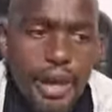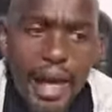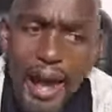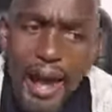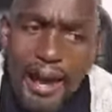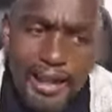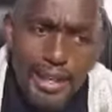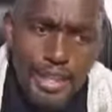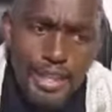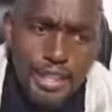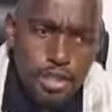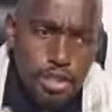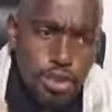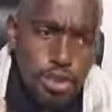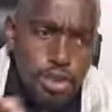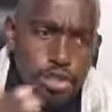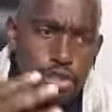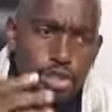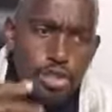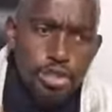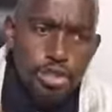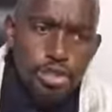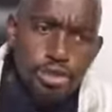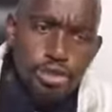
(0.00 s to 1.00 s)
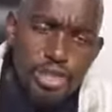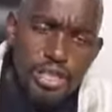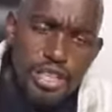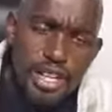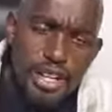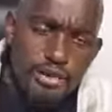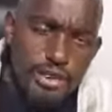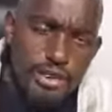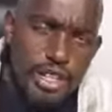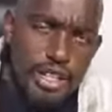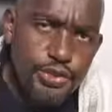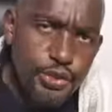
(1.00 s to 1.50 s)
Again, it continues to
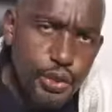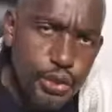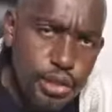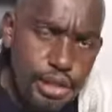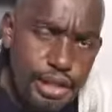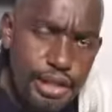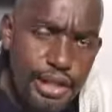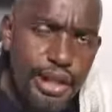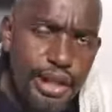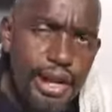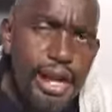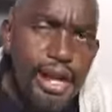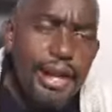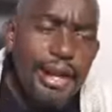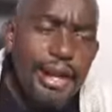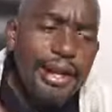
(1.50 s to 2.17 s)
say in verse 14,